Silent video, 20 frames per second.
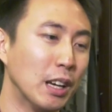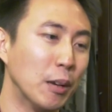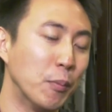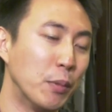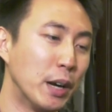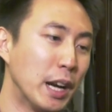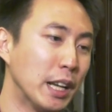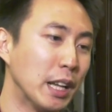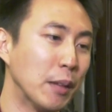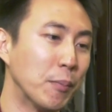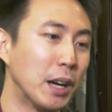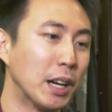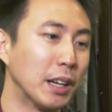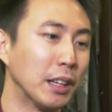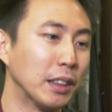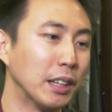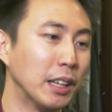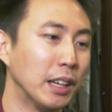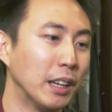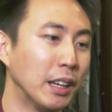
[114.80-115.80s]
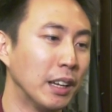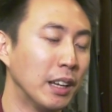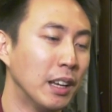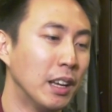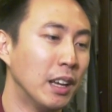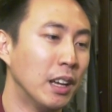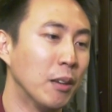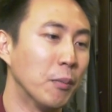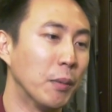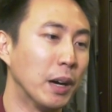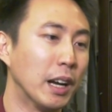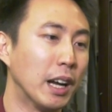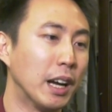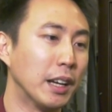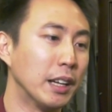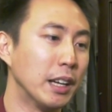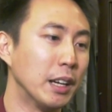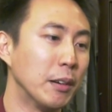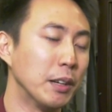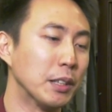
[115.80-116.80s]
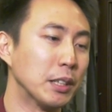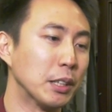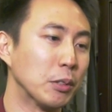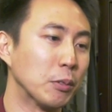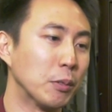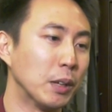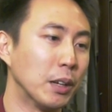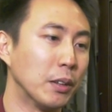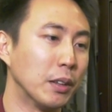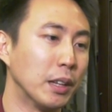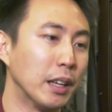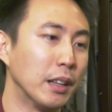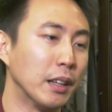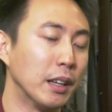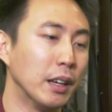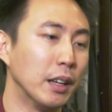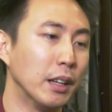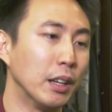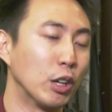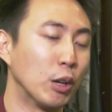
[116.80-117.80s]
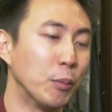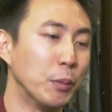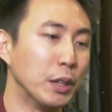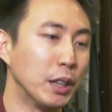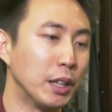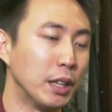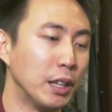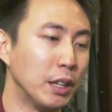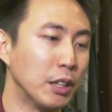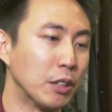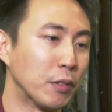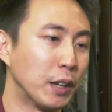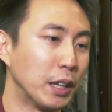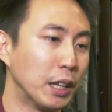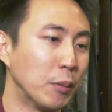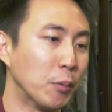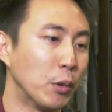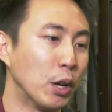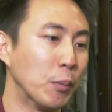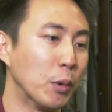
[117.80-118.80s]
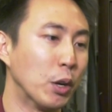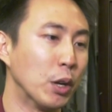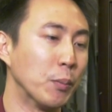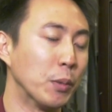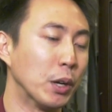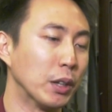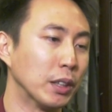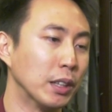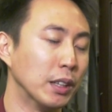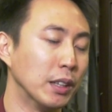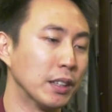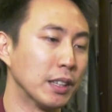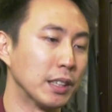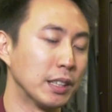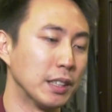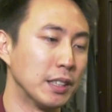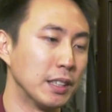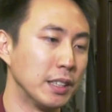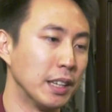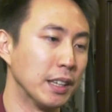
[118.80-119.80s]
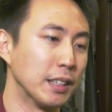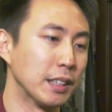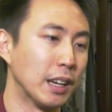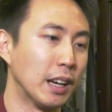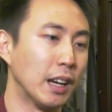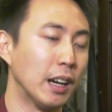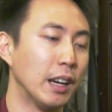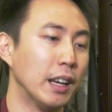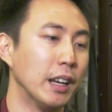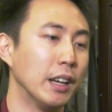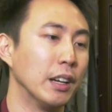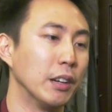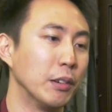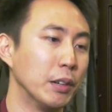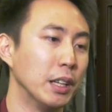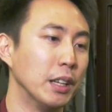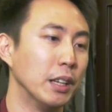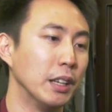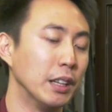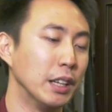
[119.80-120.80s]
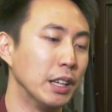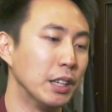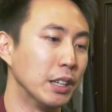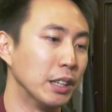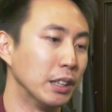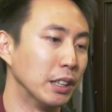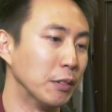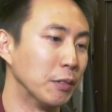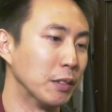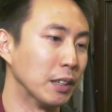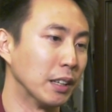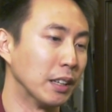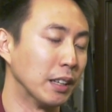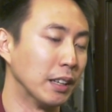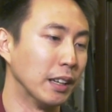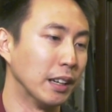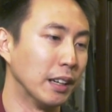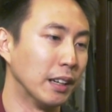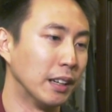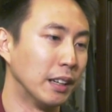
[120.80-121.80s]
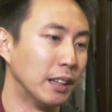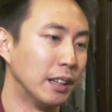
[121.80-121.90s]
uh, brand and marketing, but other areas as well that uh, the community is finding more and more important, such as CSR and green initiatives. Uh, yeah.